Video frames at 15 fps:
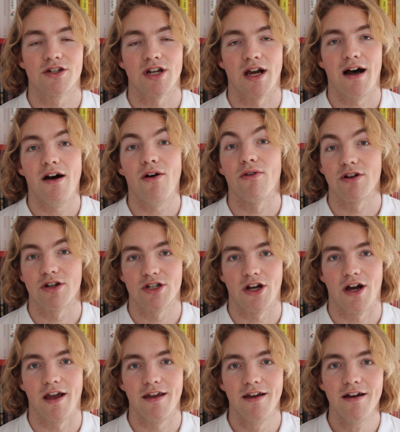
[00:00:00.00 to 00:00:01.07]
cha or
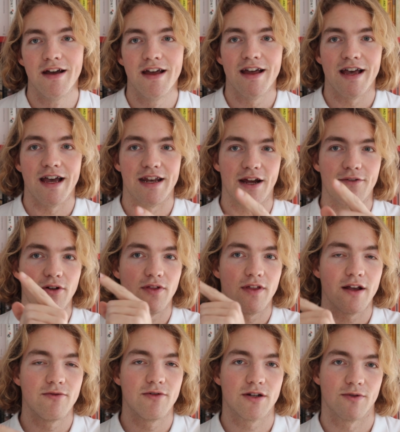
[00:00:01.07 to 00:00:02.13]
chai, and
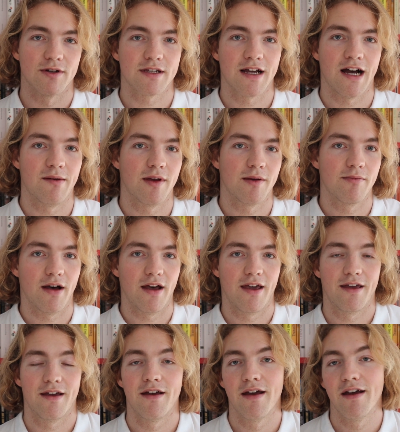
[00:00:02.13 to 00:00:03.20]
everything which was coming
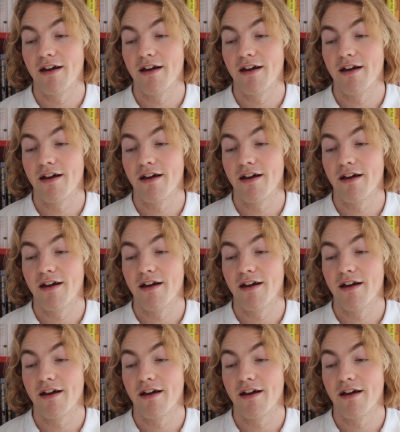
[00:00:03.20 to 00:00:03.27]
by